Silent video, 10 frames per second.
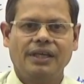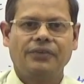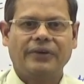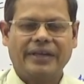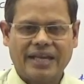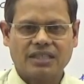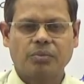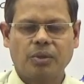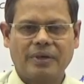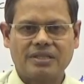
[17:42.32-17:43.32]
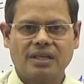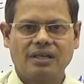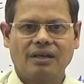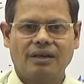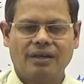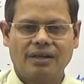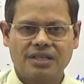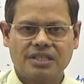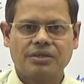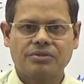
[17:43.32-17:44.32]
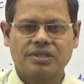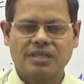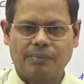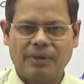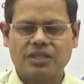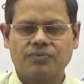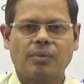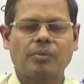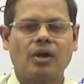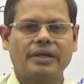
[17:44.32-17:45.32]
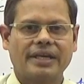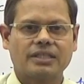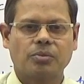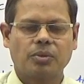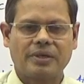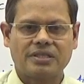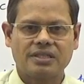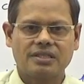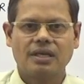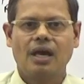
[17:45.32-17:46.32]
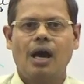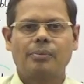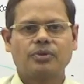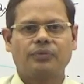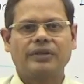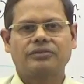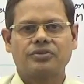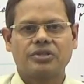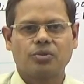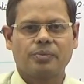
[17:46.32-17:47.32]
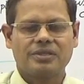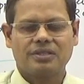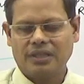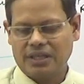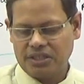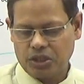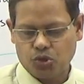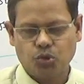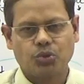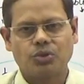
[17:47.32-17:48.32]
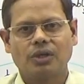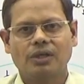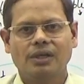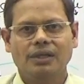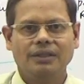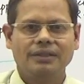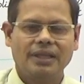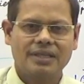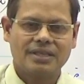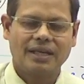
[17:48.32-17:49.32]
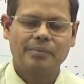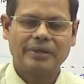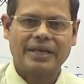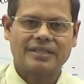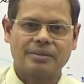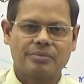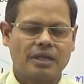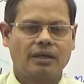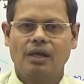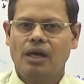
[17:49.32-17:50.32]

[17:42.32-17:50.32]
If a taxable person receives supplies from non-taxable persons up to 5,000 rupees, there is a chute, there is a limit exemption.